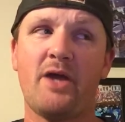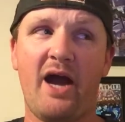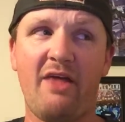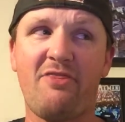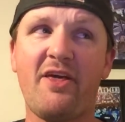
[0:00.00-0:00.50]

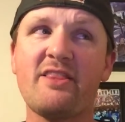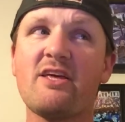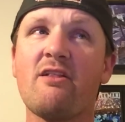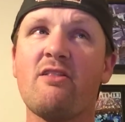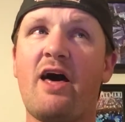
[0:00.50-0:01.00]
I think
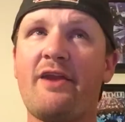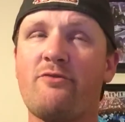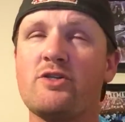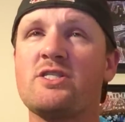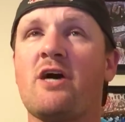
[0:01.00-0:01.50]
that a lot
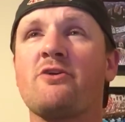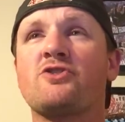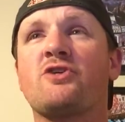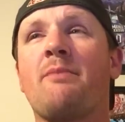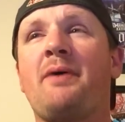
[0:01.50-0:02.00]
of what
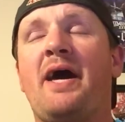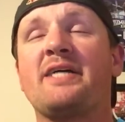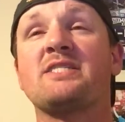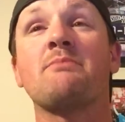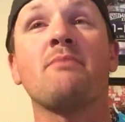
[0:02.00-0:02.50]
Donald Trump
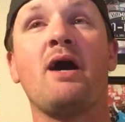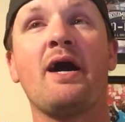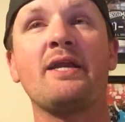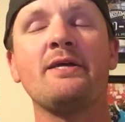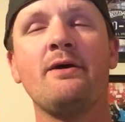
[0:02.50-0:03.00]
has in
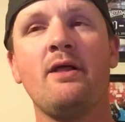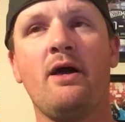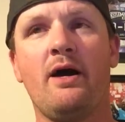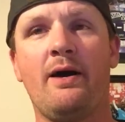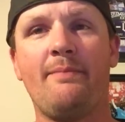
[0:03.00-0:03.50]
mind,
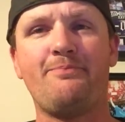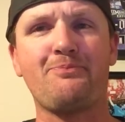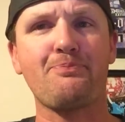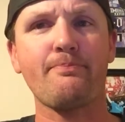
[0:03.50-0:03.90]
um,